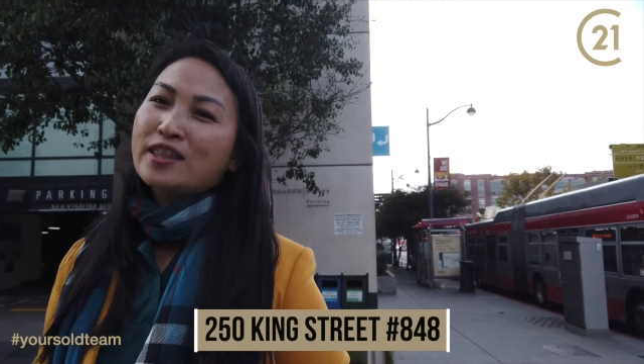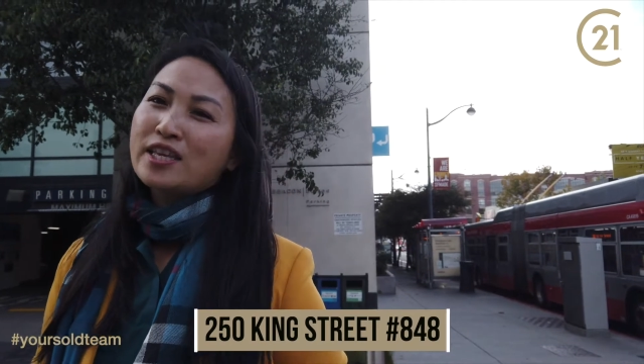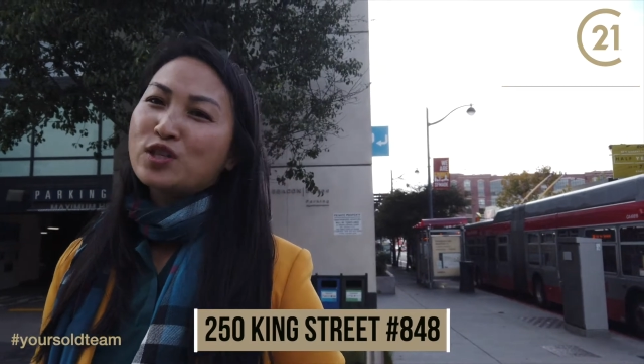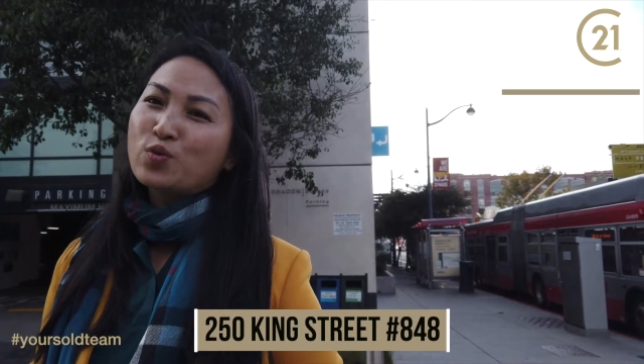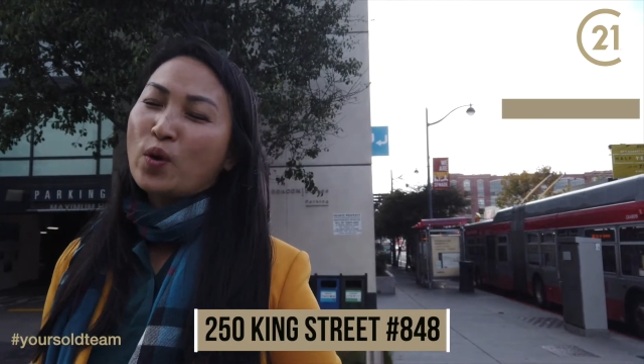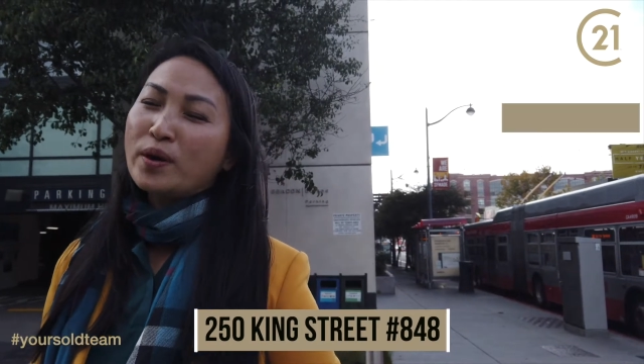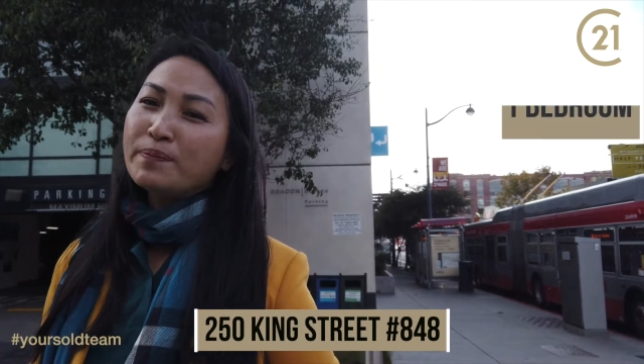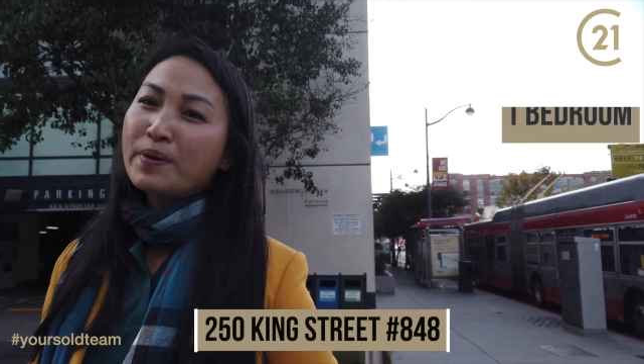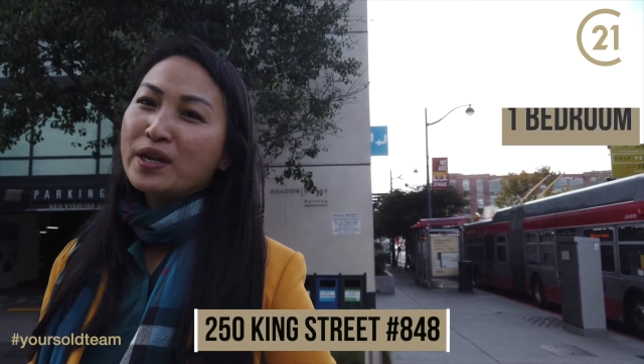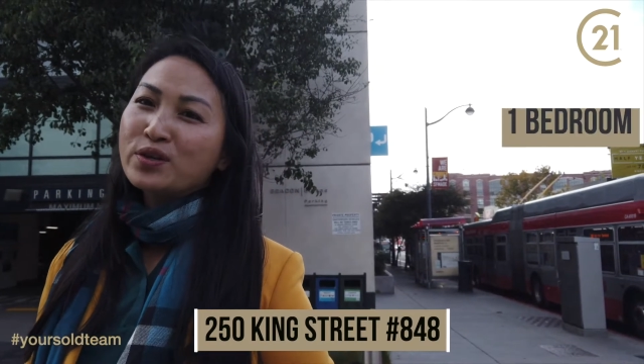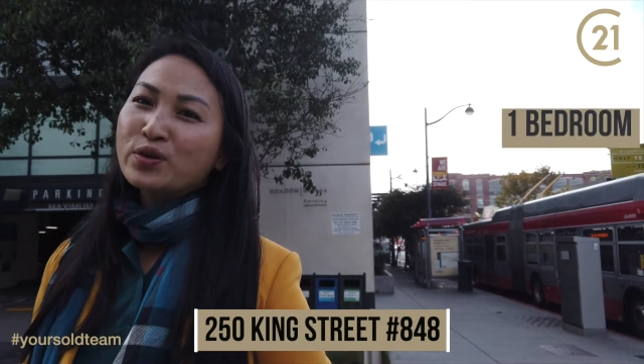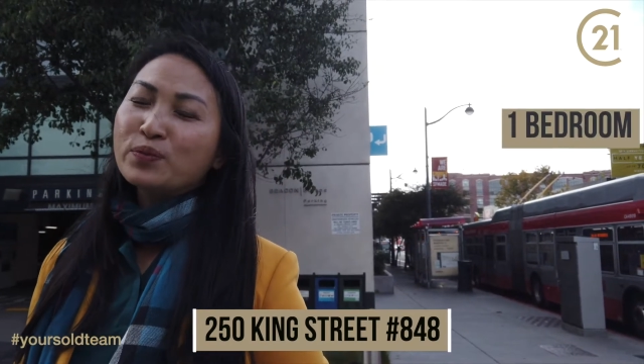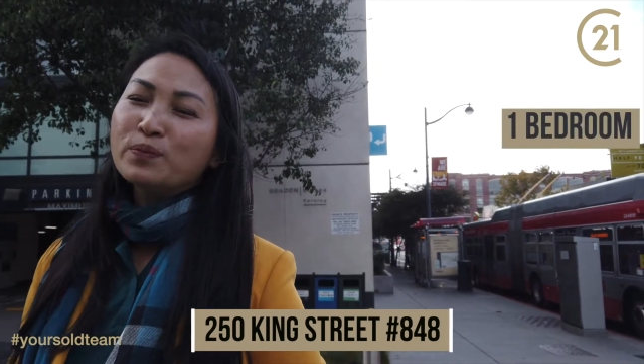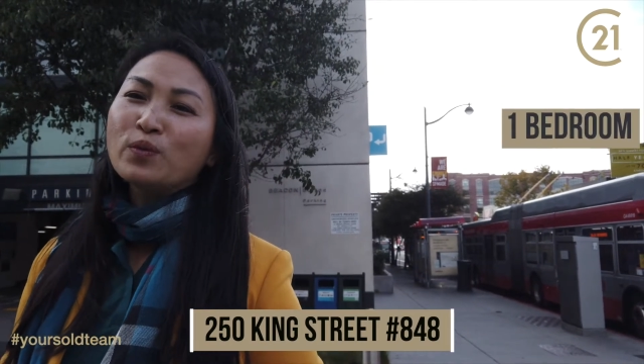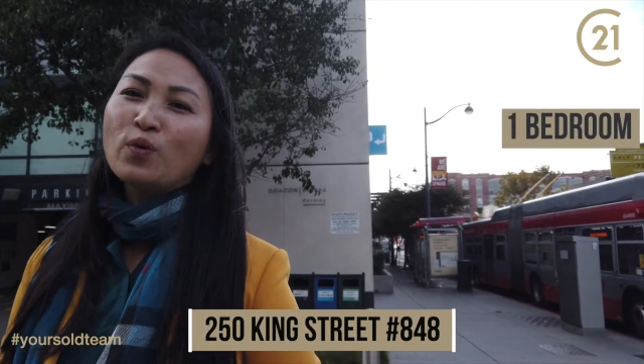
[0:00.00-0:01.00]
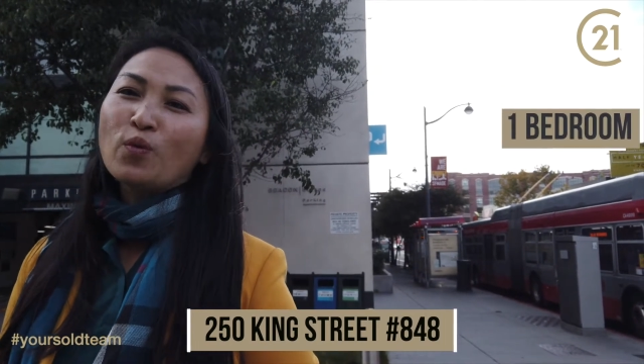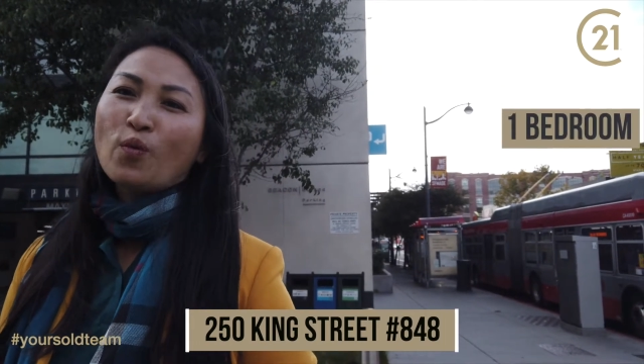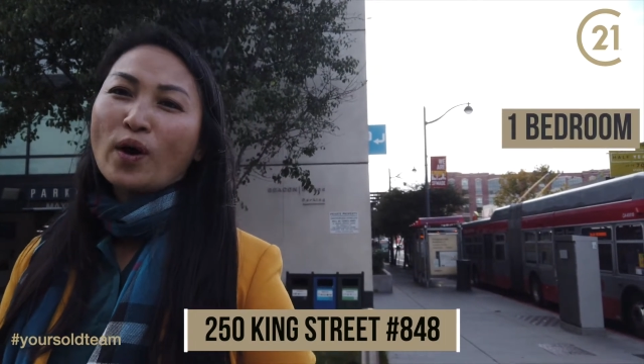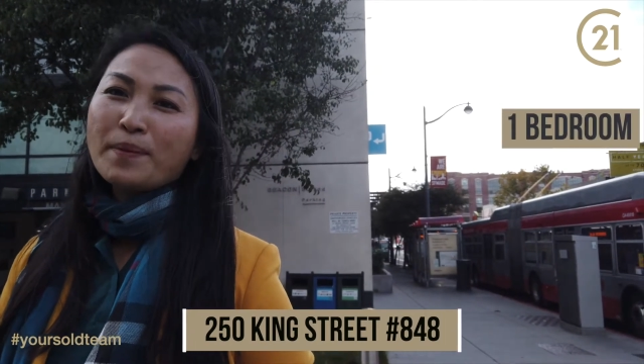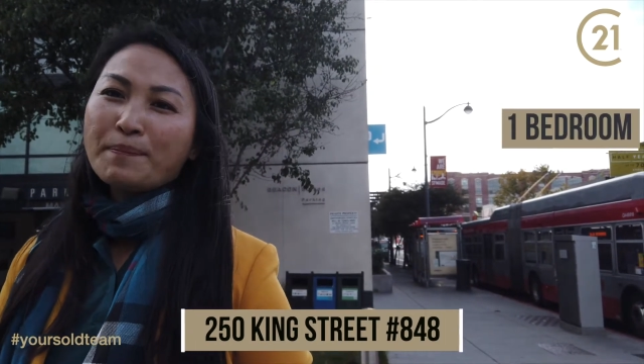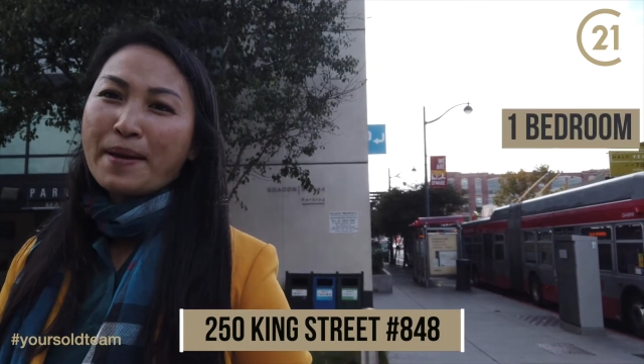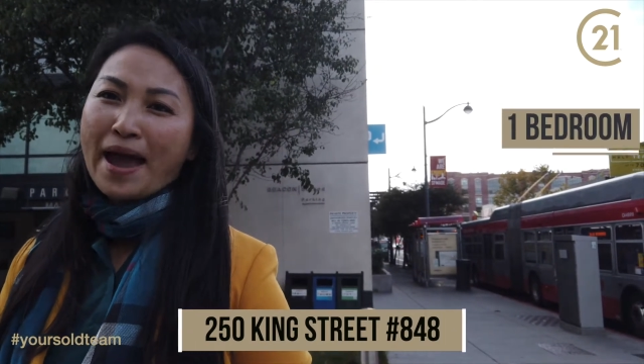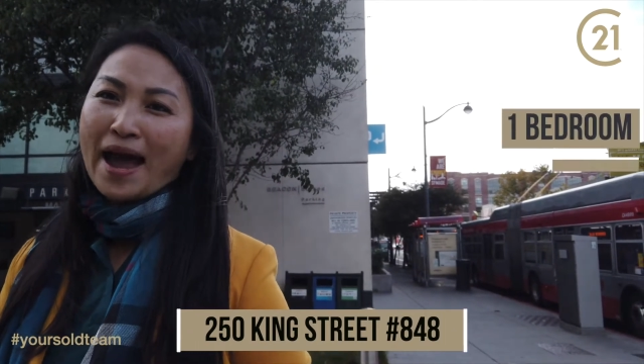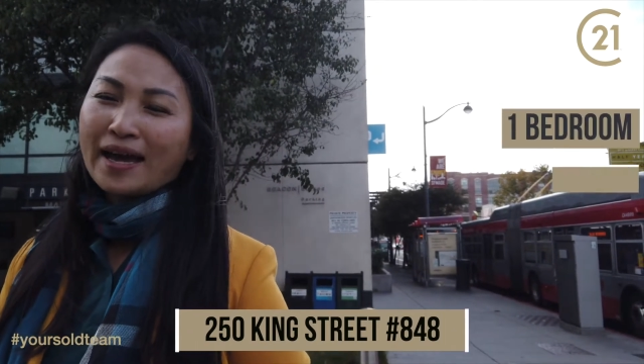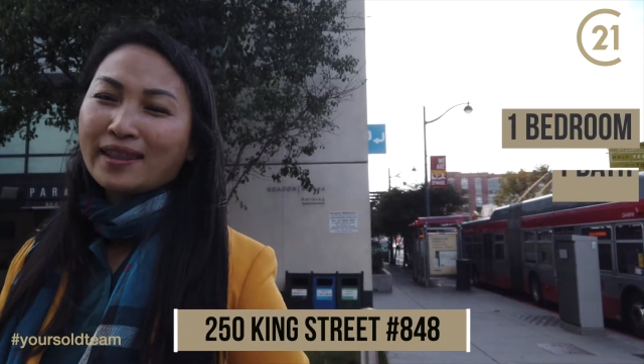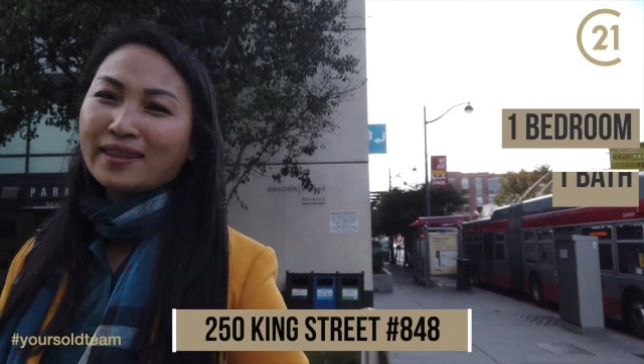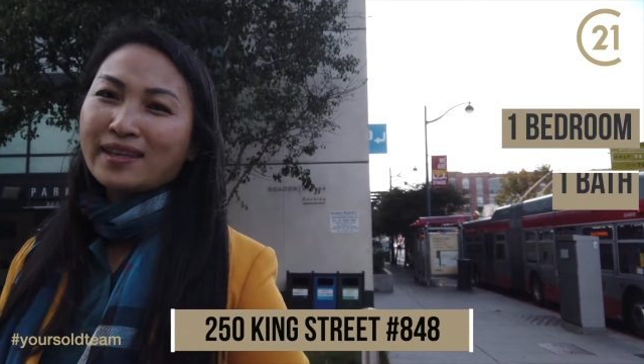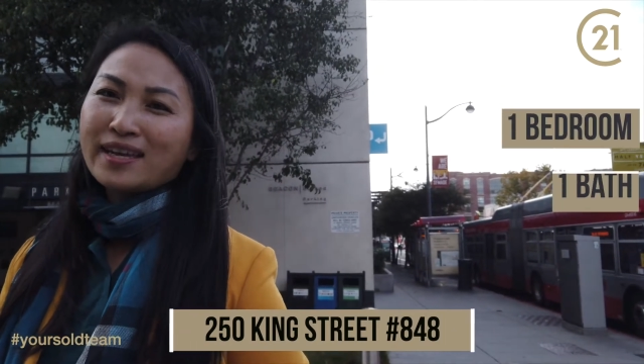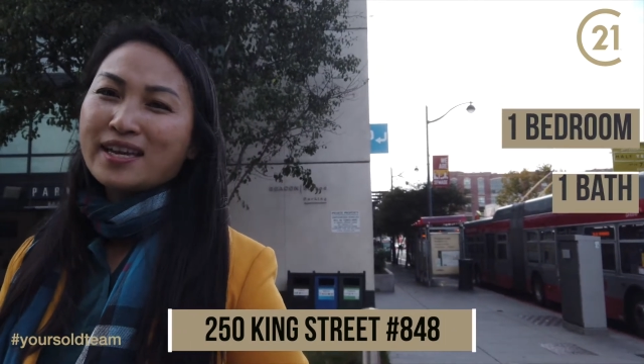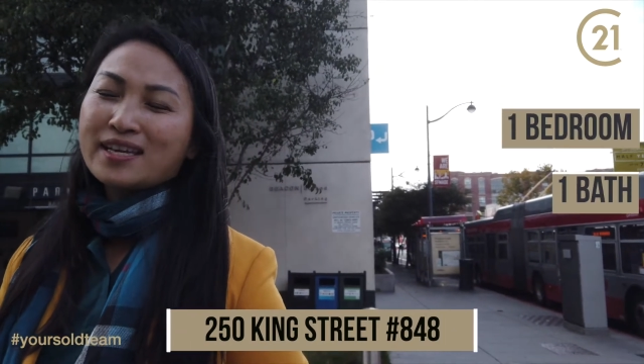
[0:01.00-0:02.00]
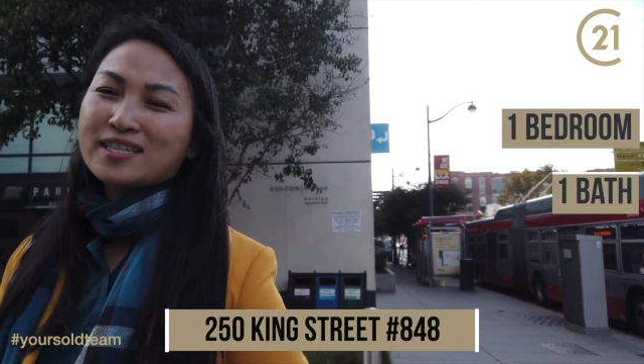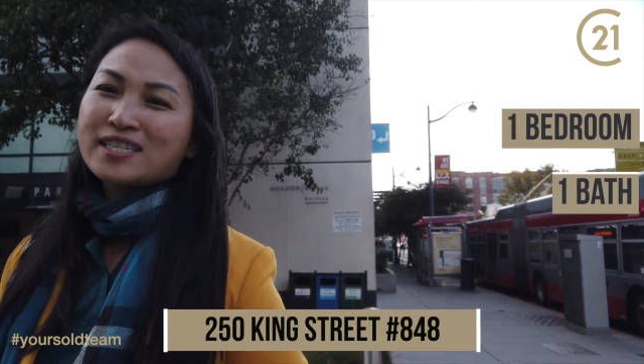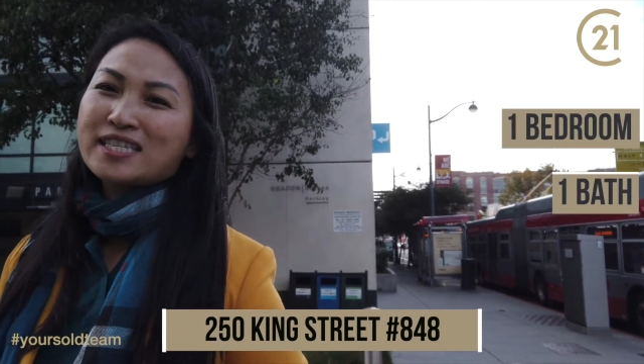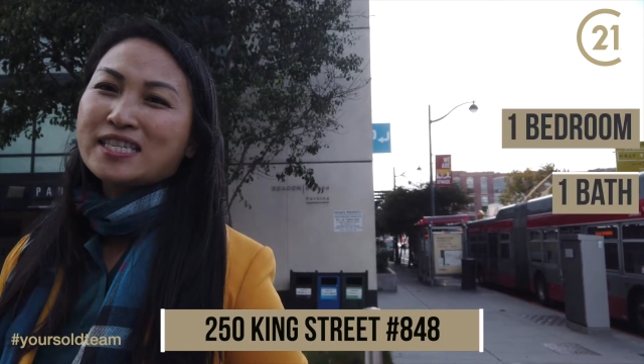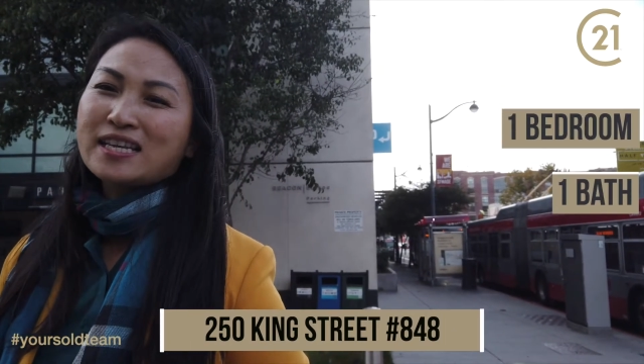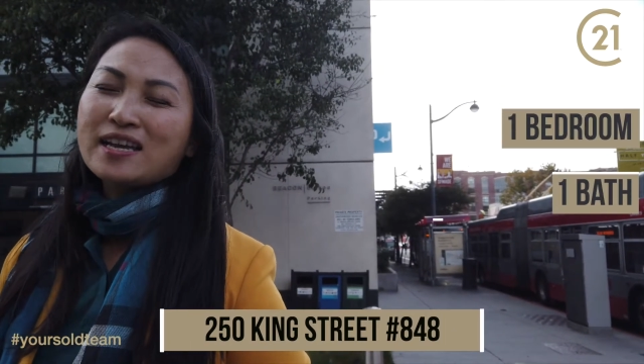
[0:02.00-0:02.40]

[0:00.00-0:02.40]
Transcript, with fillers: This one bedroom, one bath is